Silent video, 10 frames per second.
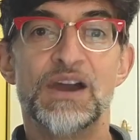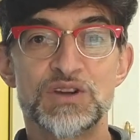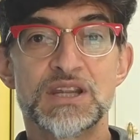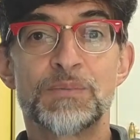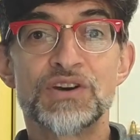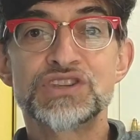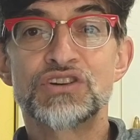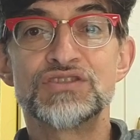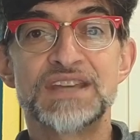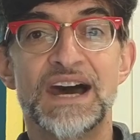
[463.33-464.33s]
It was supposed
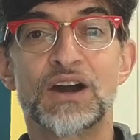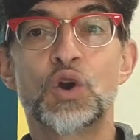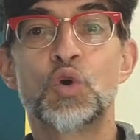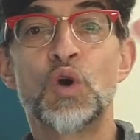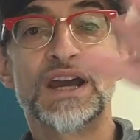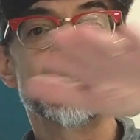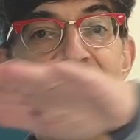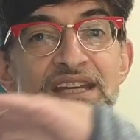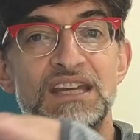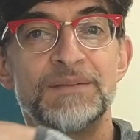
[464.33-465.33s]
to go down
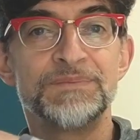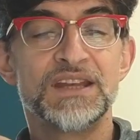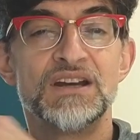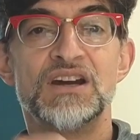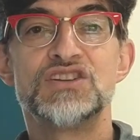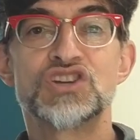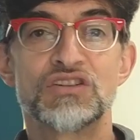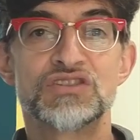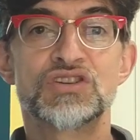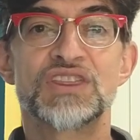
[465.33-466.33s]
quickly
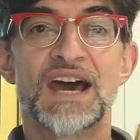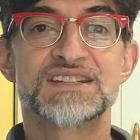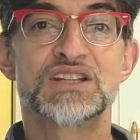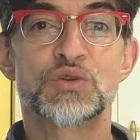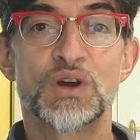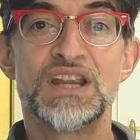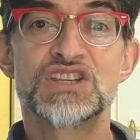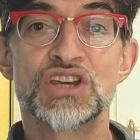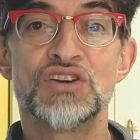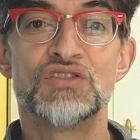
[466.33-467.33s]
during
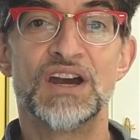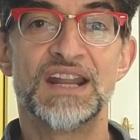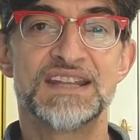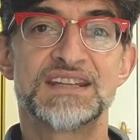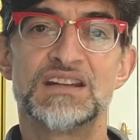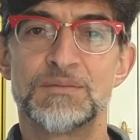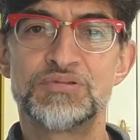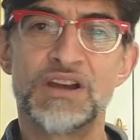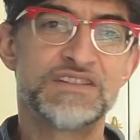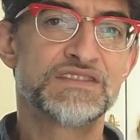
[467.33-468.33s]
2022. And I said
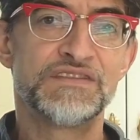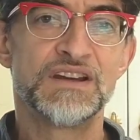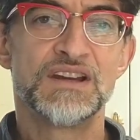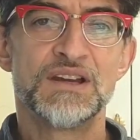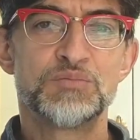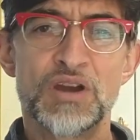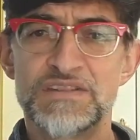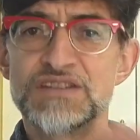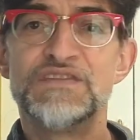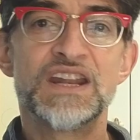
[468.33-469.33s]
in
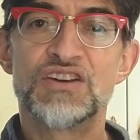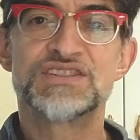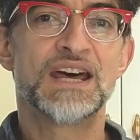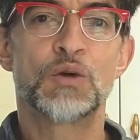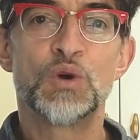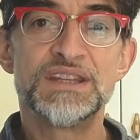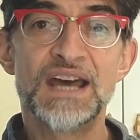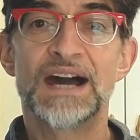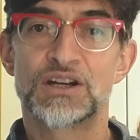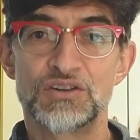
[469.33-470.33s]
previous videos that it would
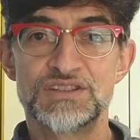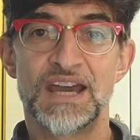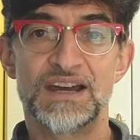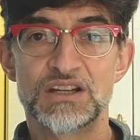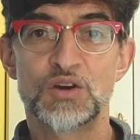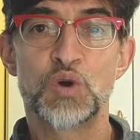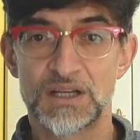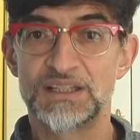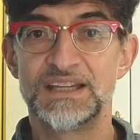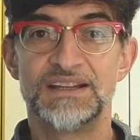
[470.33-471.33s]
not go down
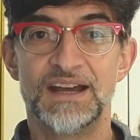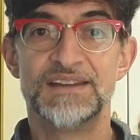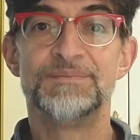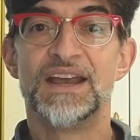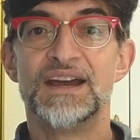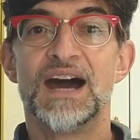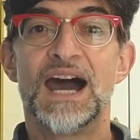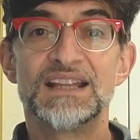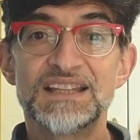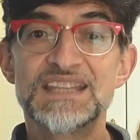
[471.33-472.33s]
quickly. And
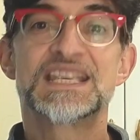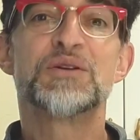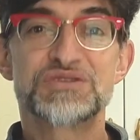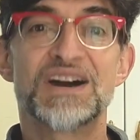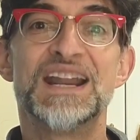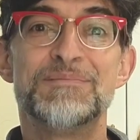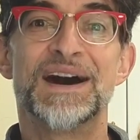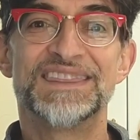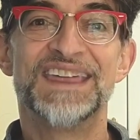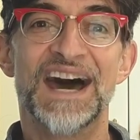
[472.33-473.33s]
at least I was right
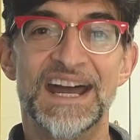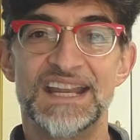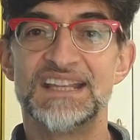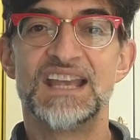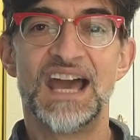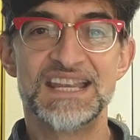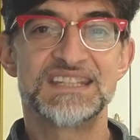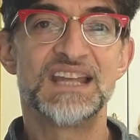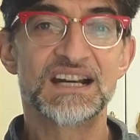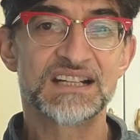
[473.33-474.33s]
about that. It
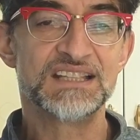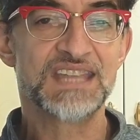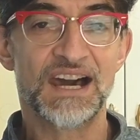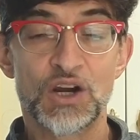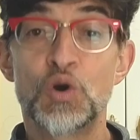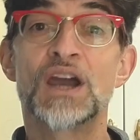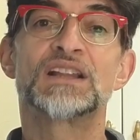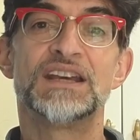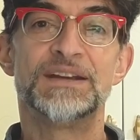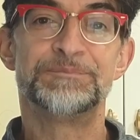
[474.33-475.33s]
has not gone down
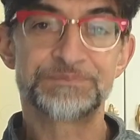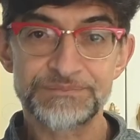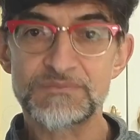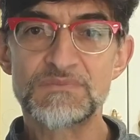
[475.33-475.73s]
quickly.